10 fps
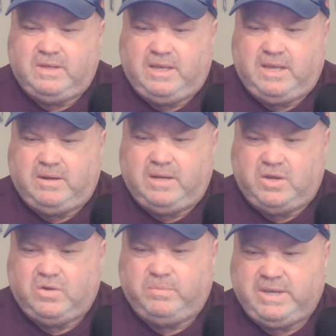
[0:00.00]
and
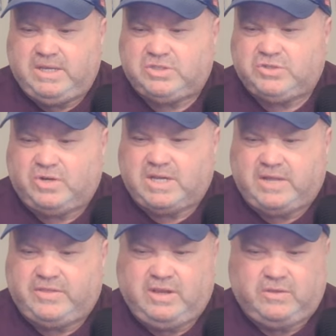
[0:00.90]
Hunter Bigge struck
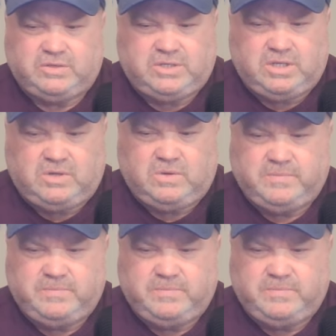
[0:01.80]
out the other two.